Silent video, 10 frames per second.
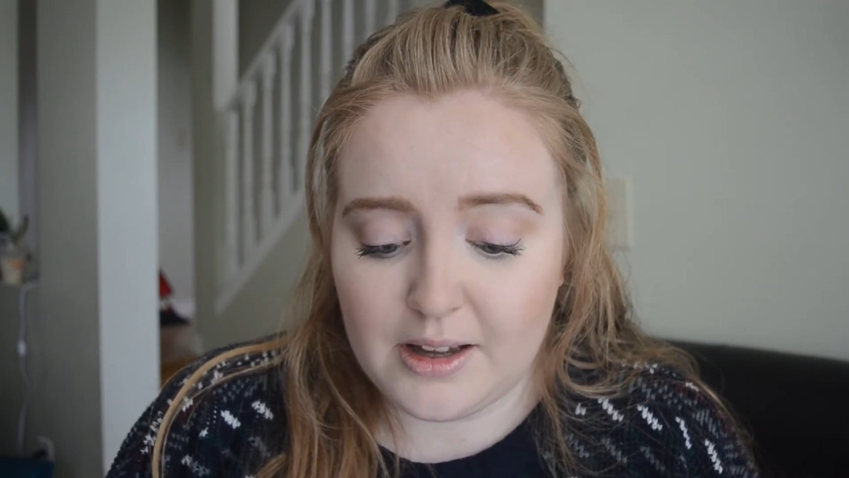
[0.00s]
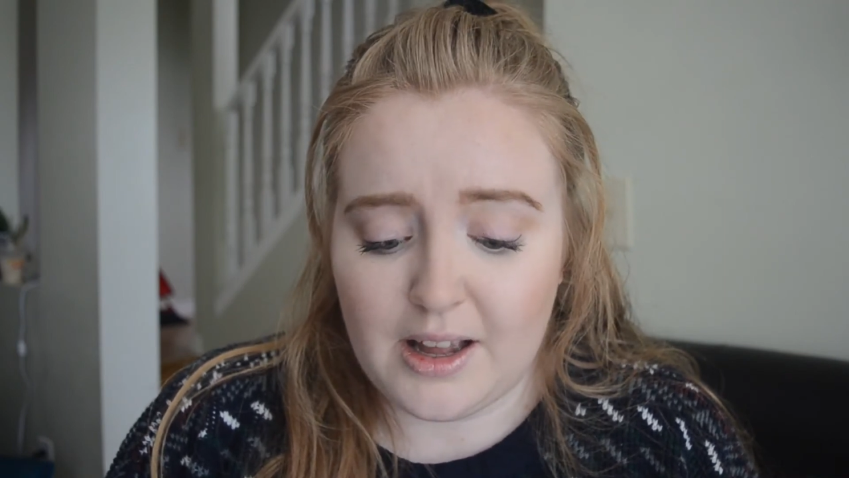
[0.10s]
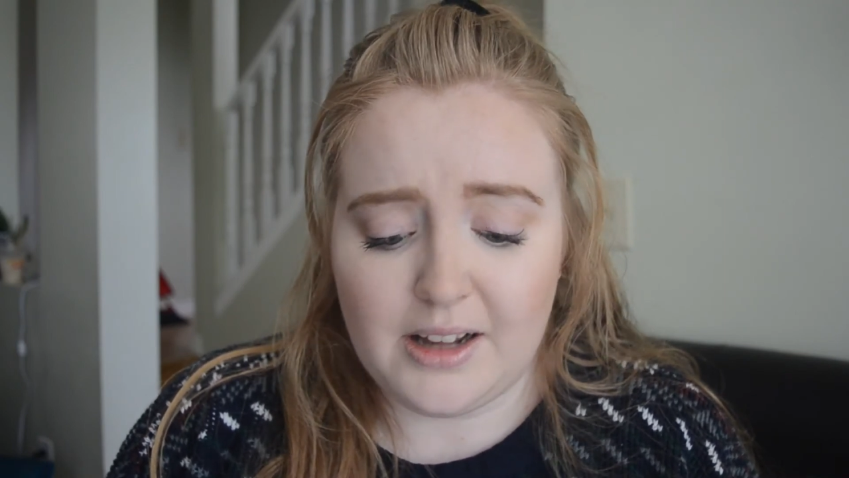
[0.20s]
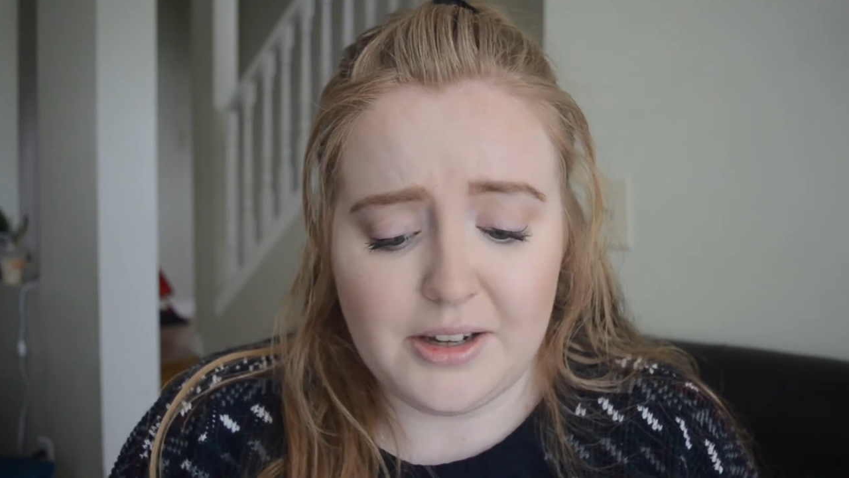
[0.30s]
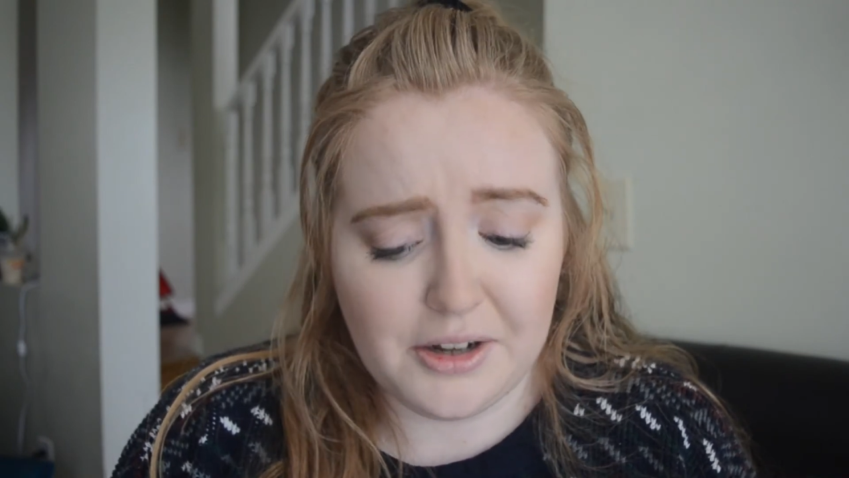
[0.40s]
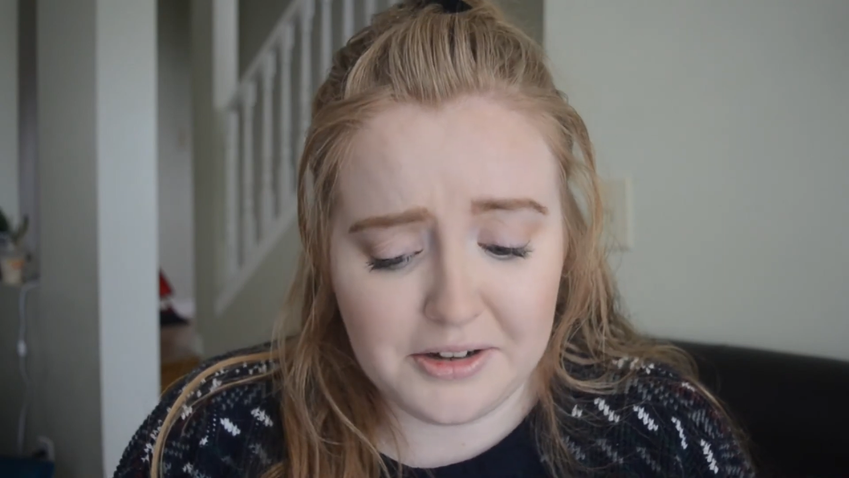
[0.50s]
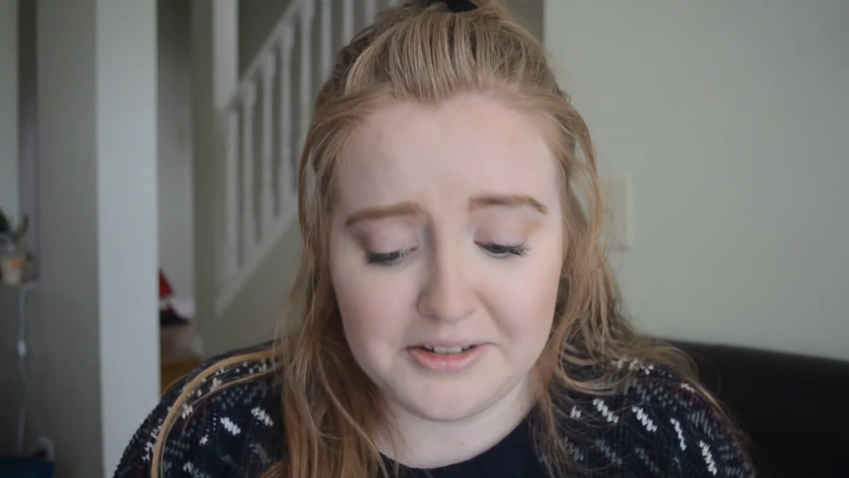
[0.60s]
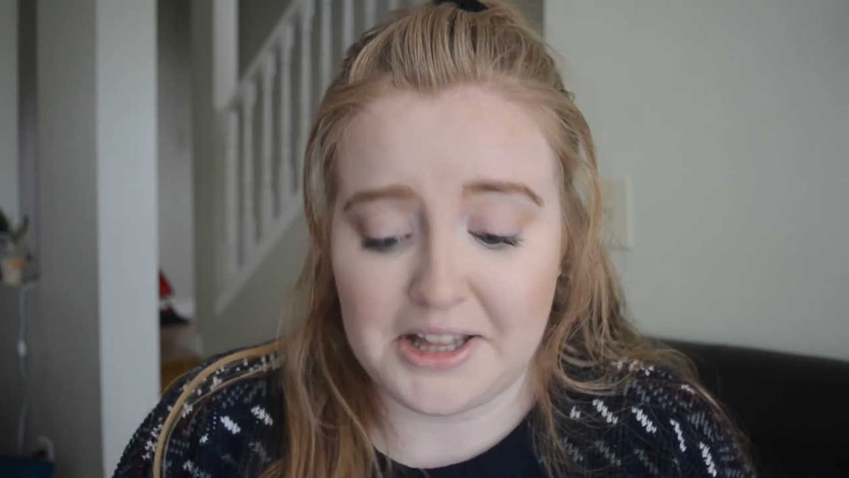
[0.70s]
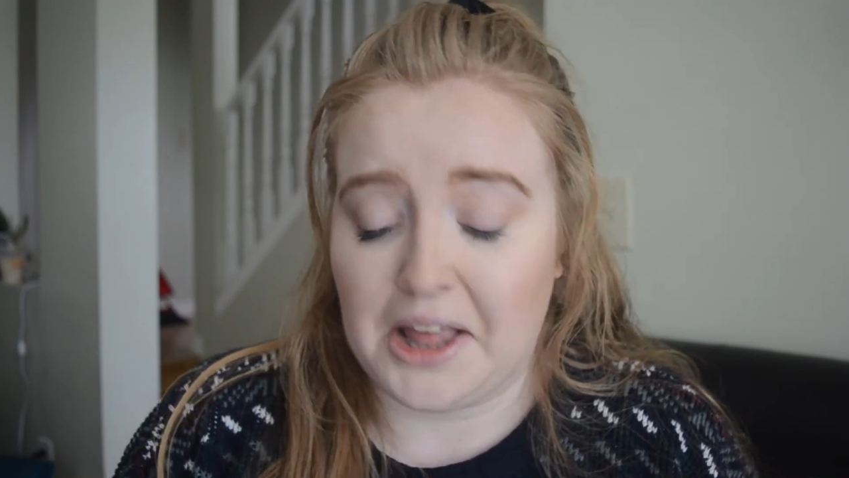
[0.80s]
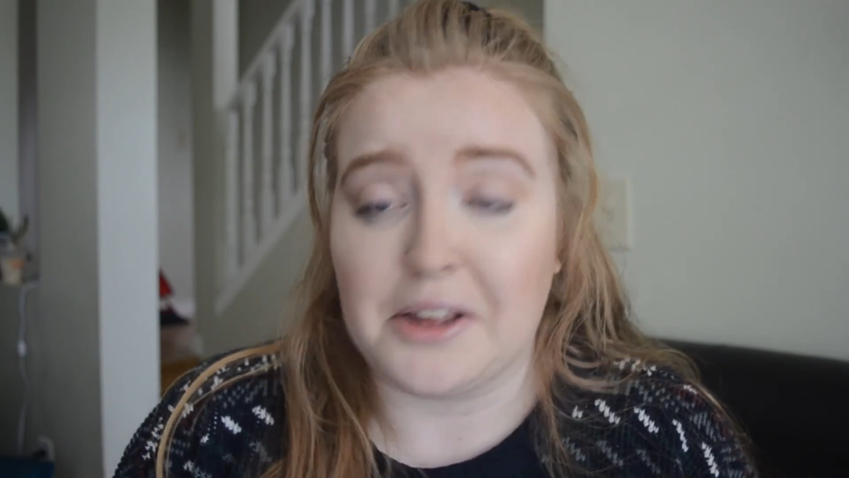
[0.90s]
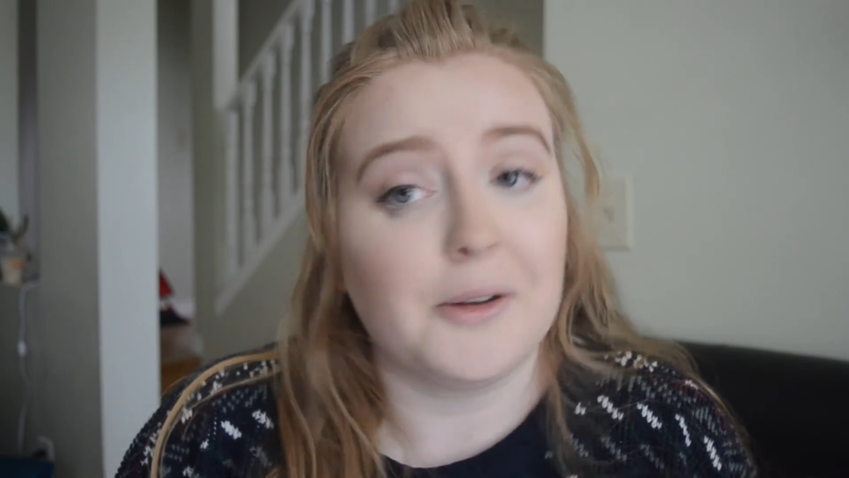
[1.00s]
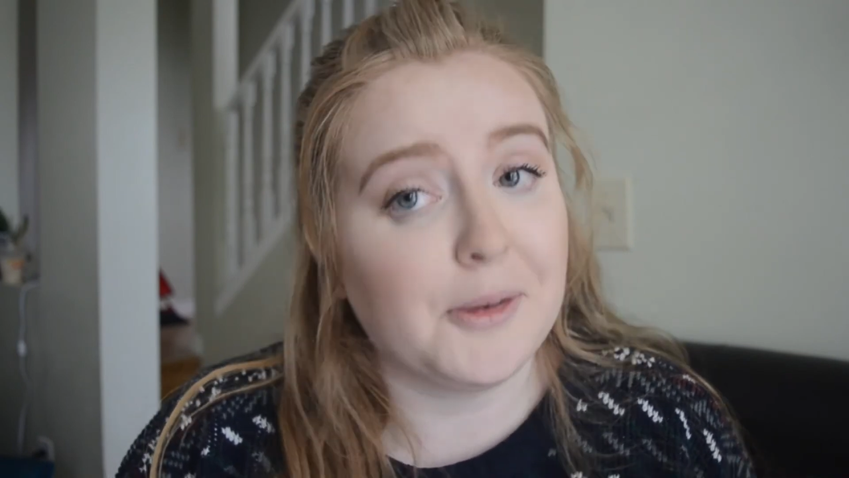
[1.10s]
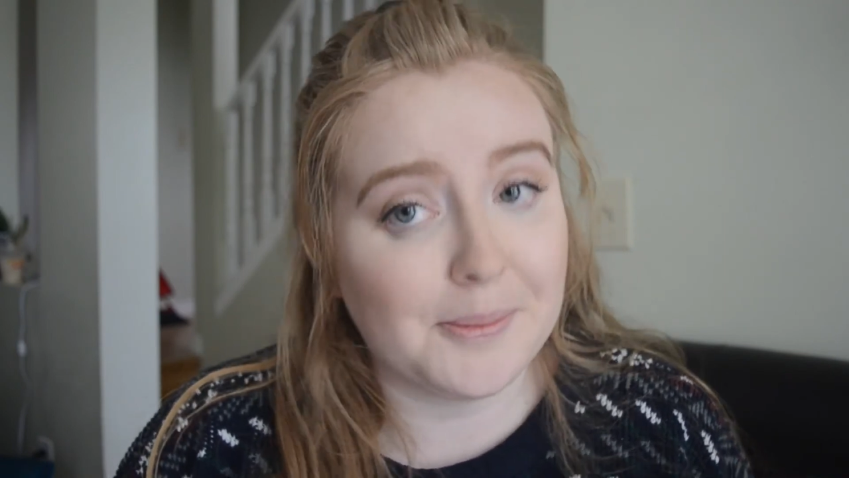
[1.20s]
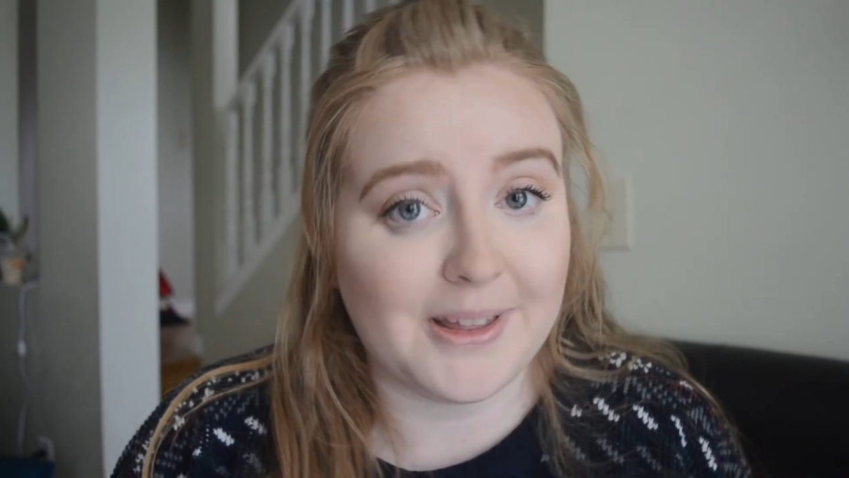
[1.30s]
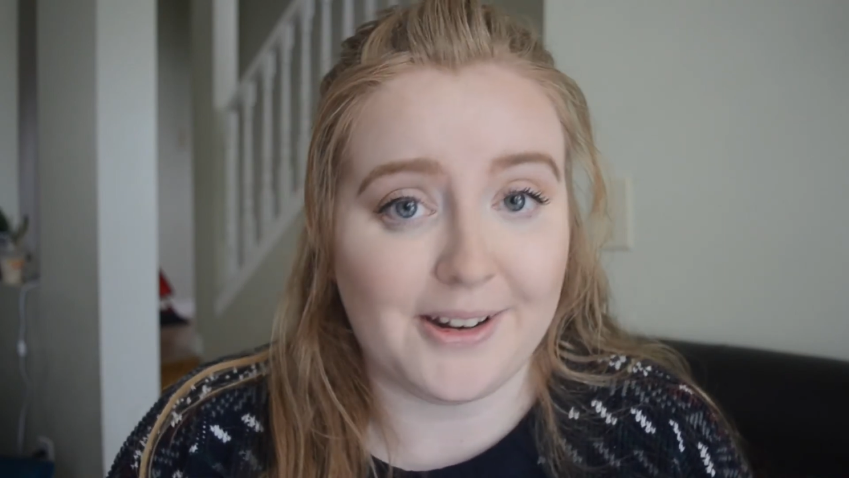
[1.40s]
I
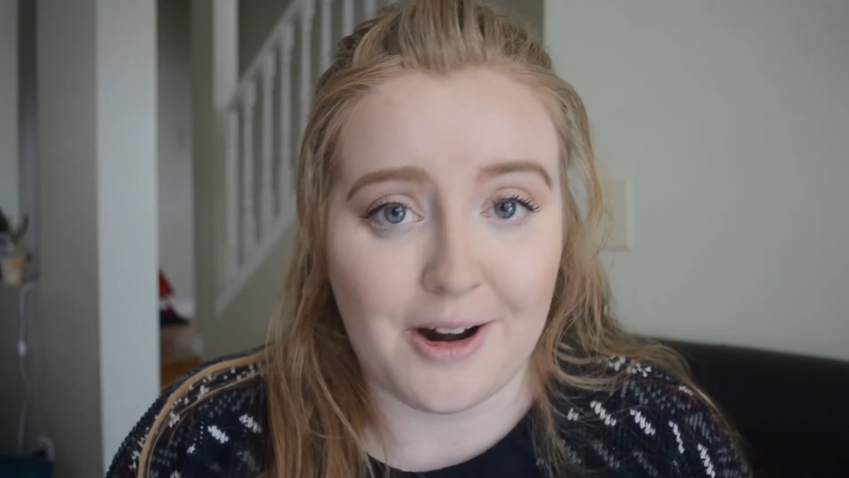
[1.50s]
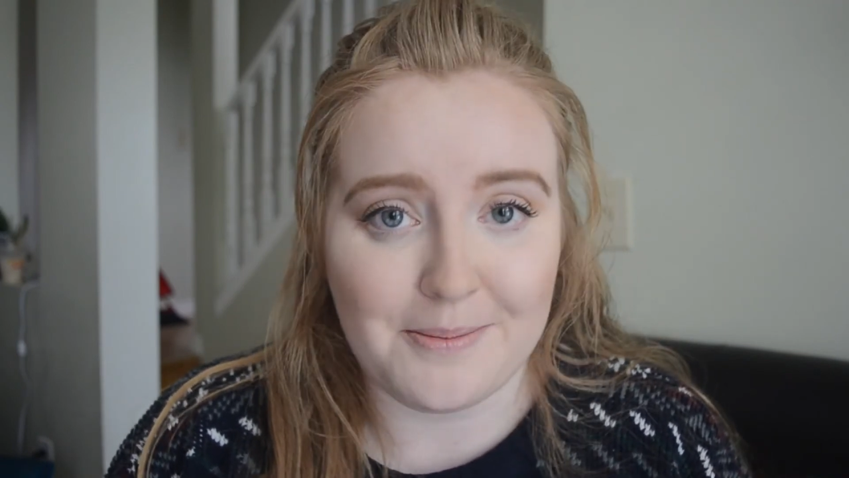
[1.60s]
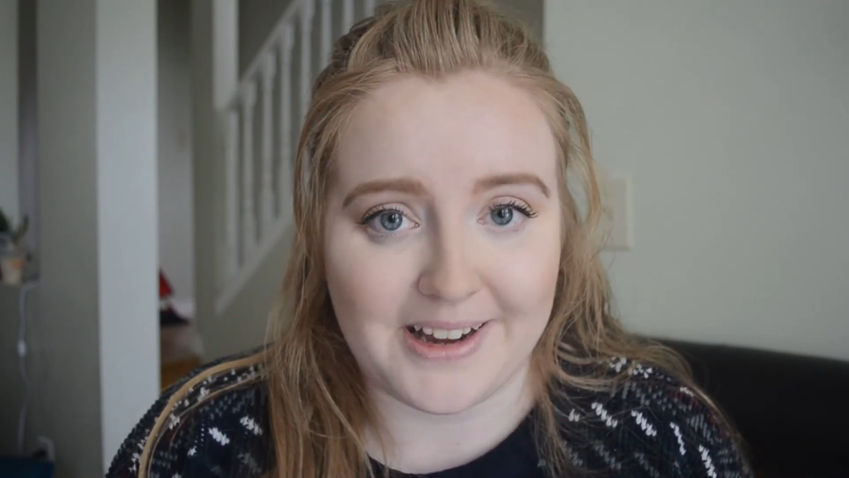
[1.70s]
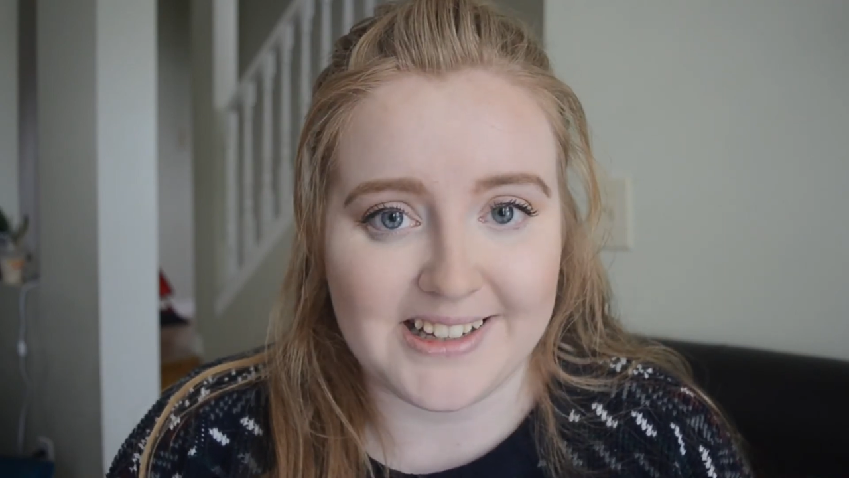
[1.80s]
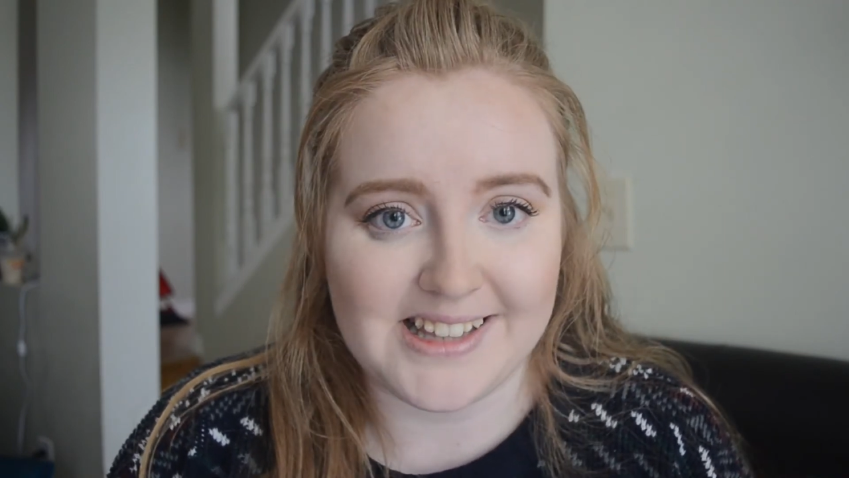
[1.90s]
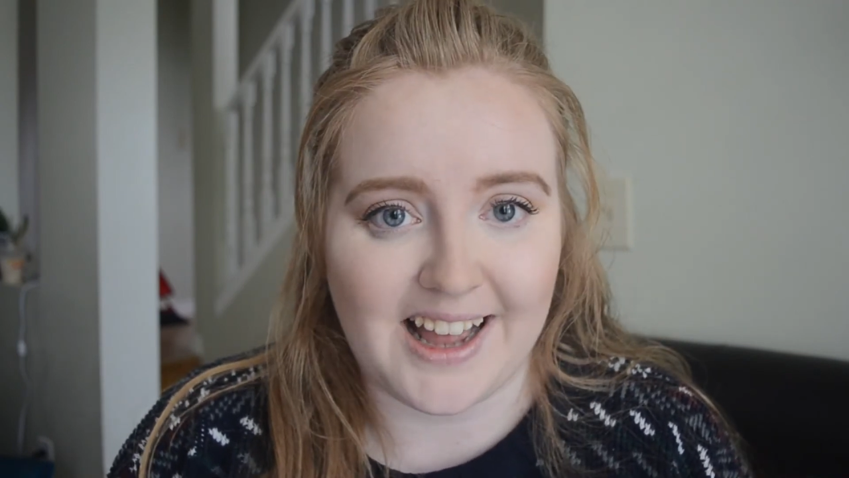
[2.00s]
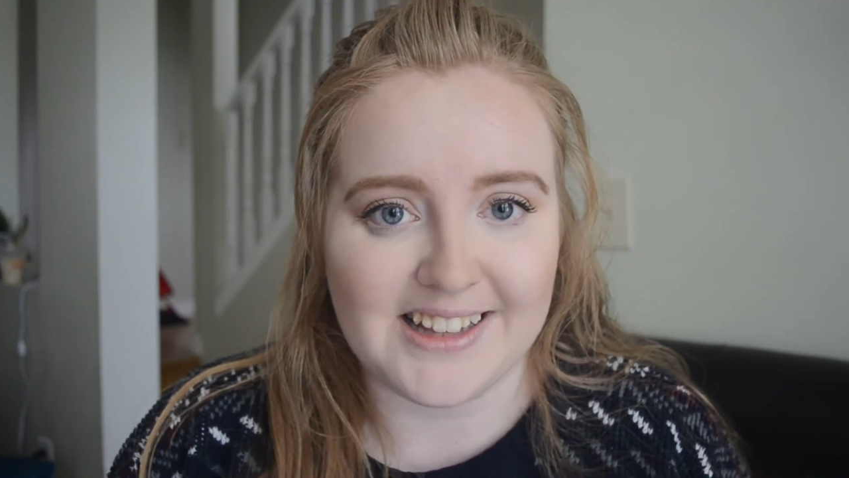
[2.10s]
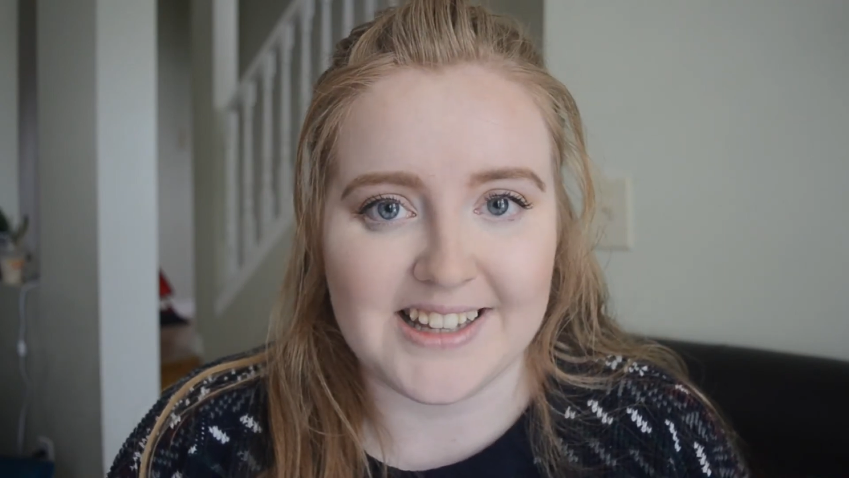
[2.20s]
hope that all makes sense.